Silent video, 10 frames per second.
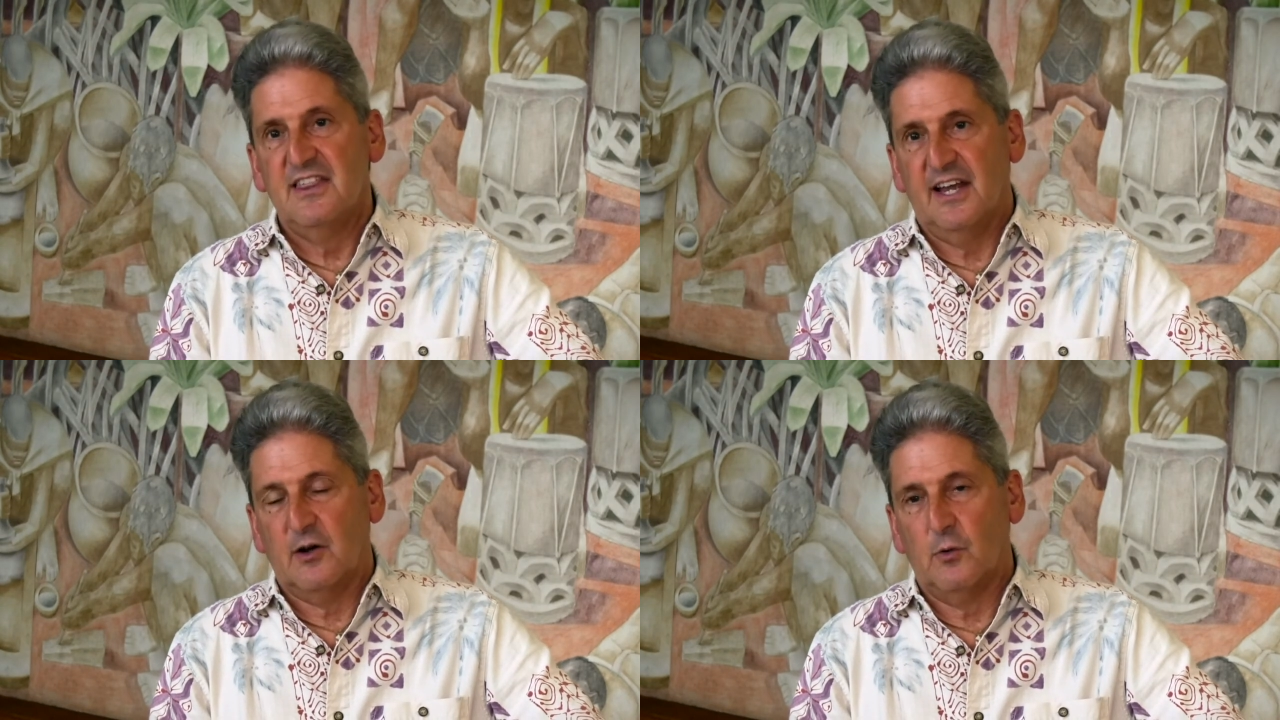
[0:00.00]

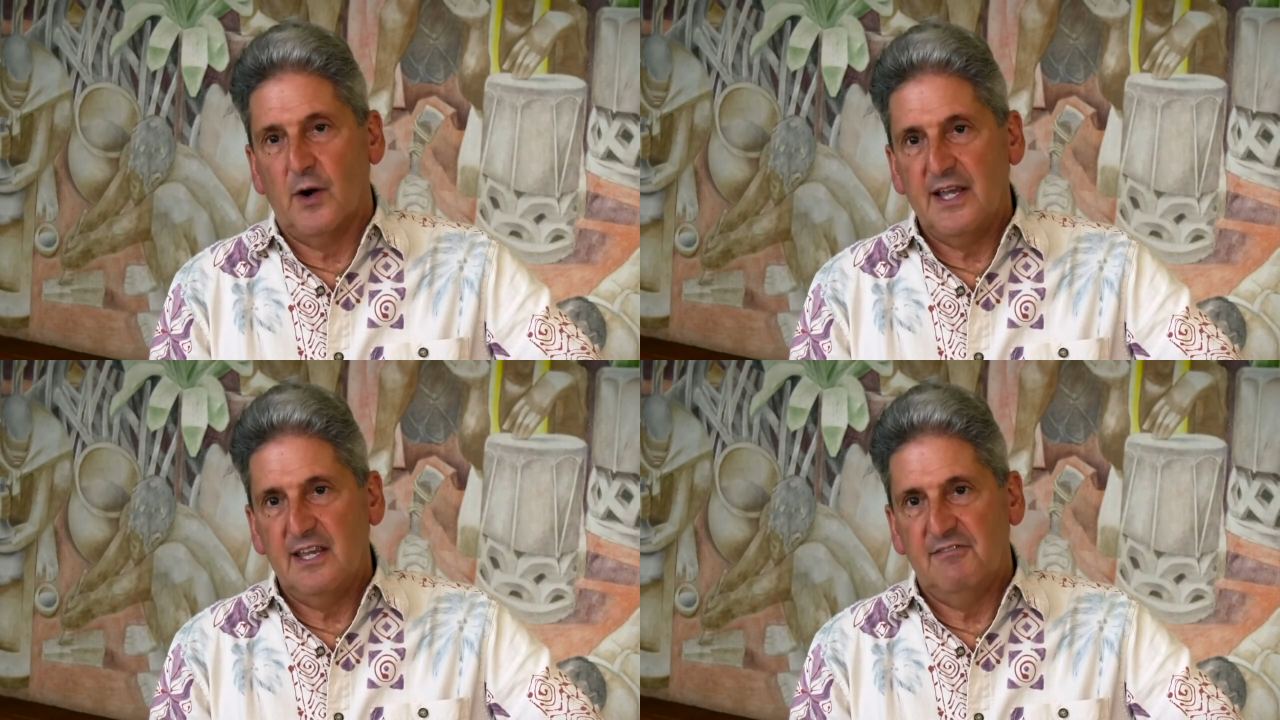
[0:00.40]
that
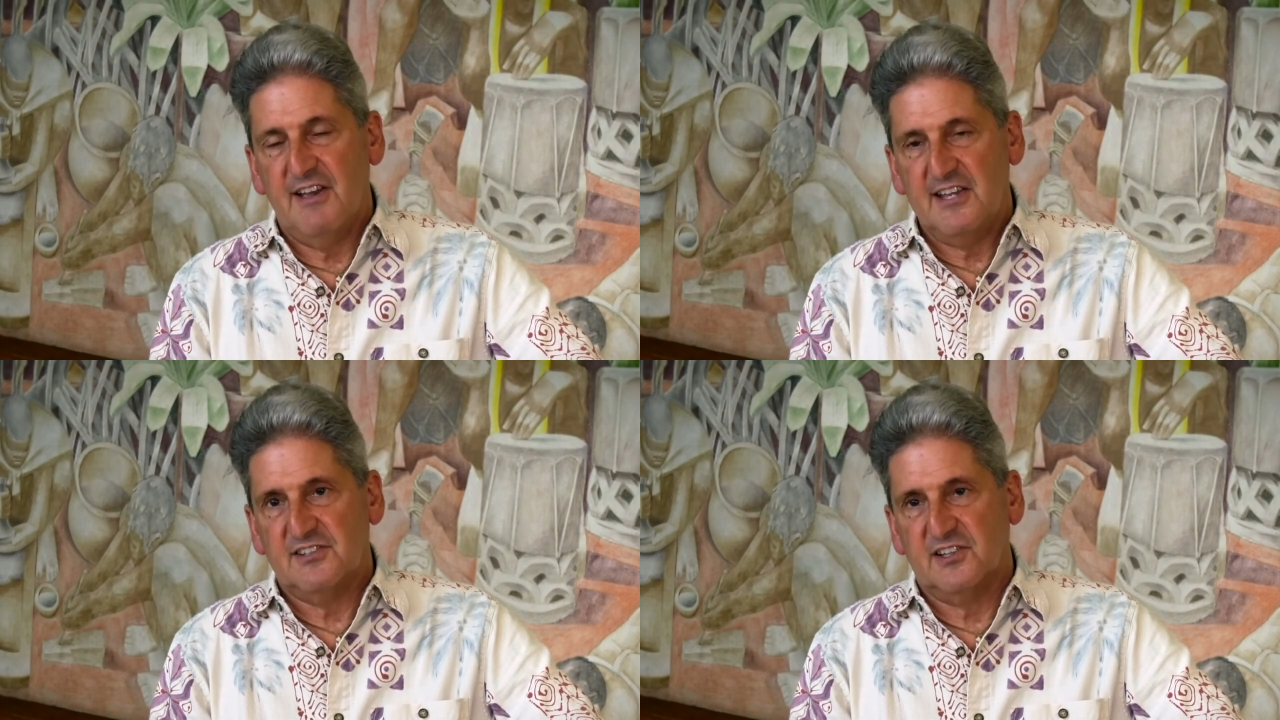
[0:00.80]
Hawaii
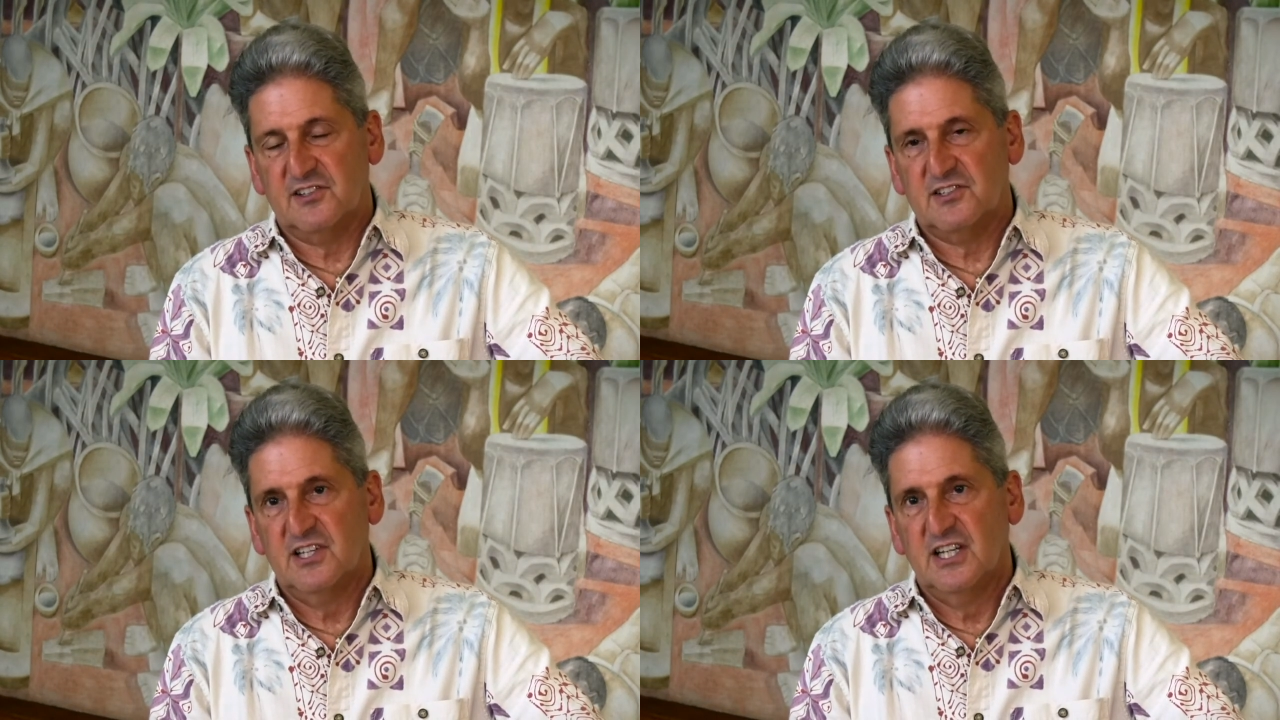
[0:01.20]

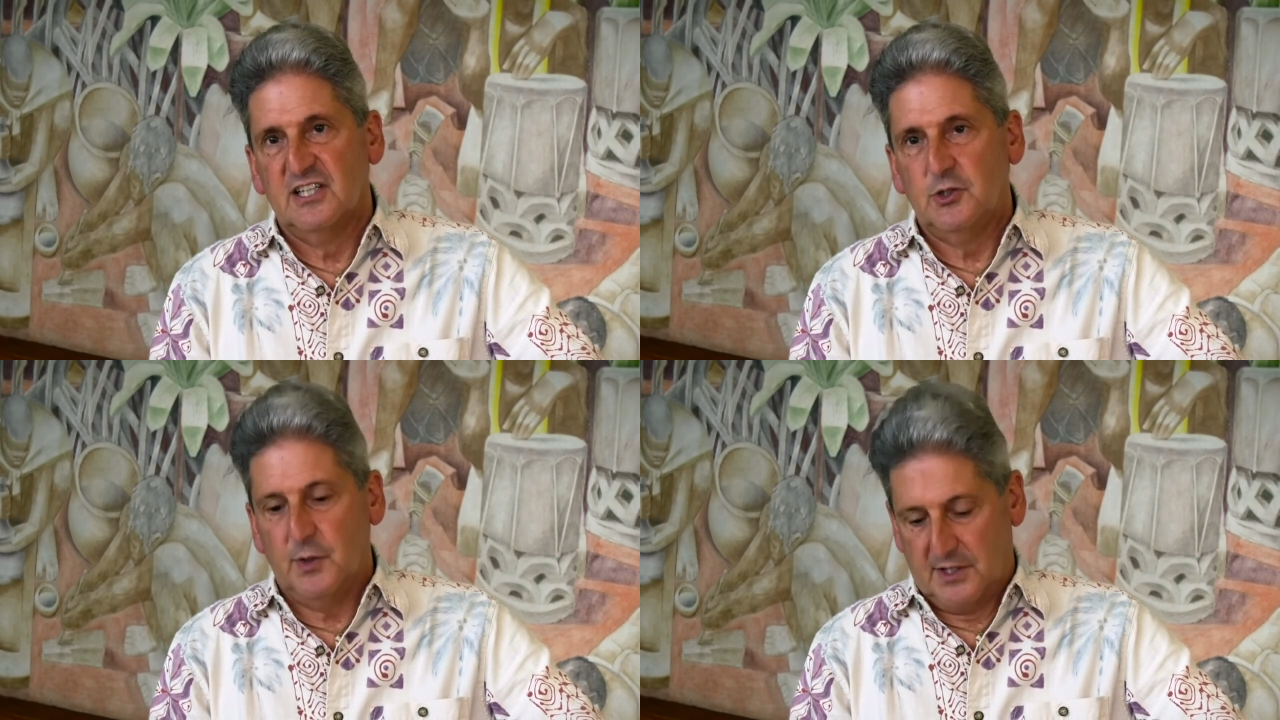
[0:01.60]
faces
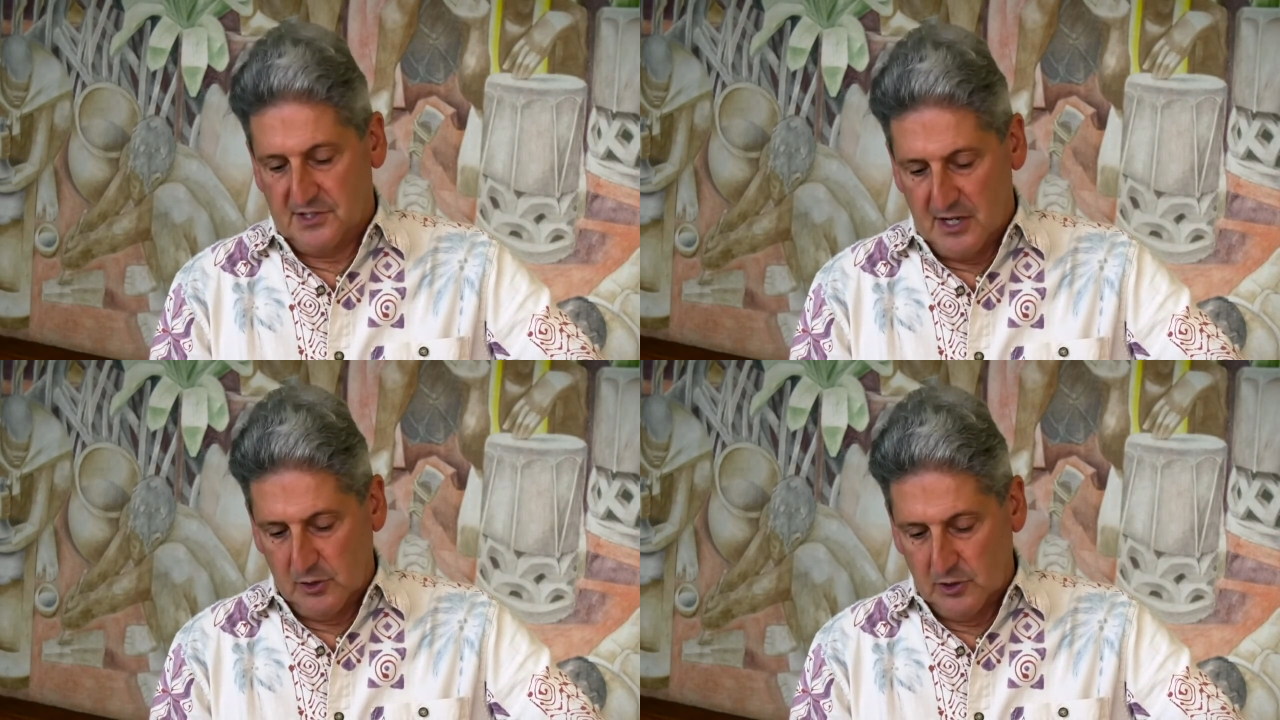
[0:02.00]
to
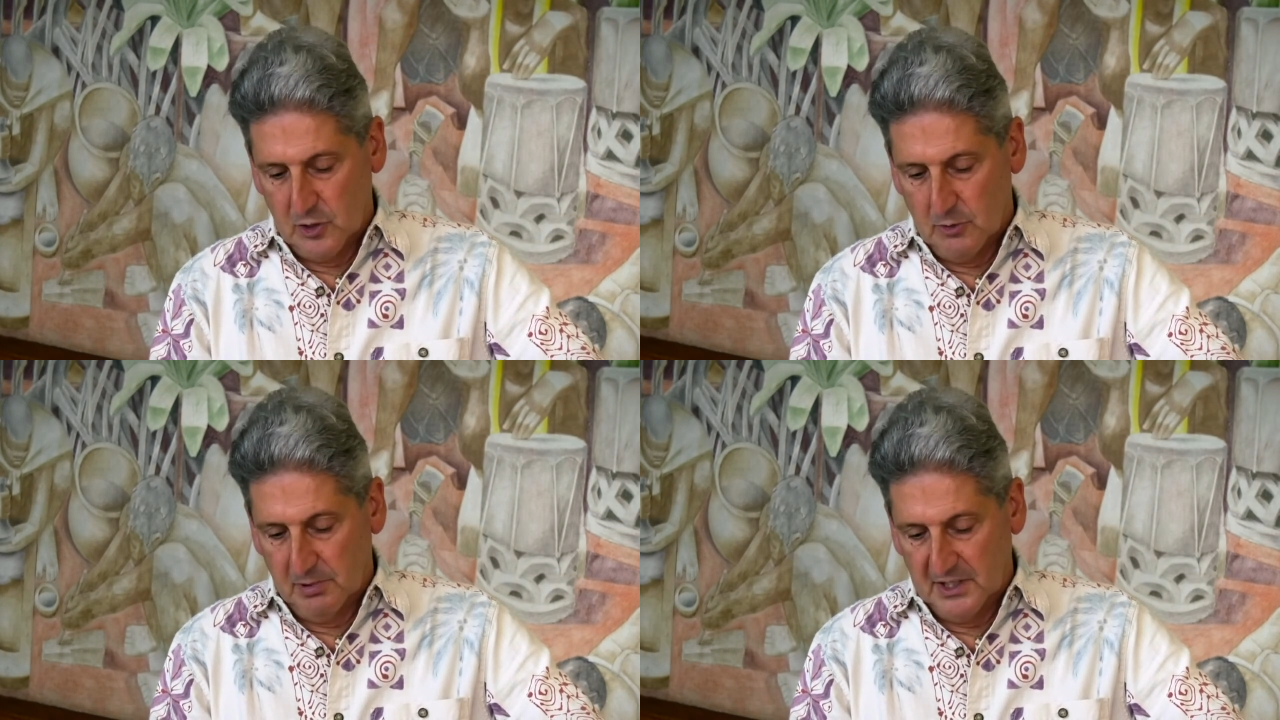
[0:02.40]
excel
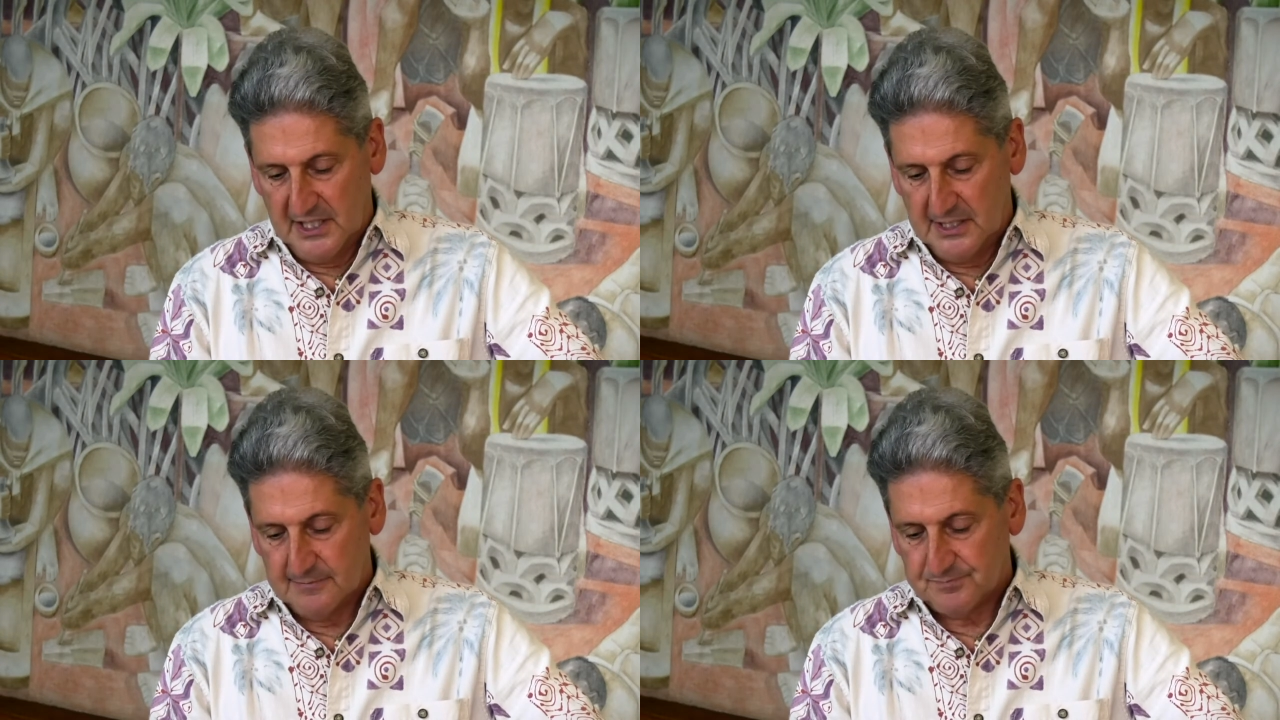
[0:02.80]
globally.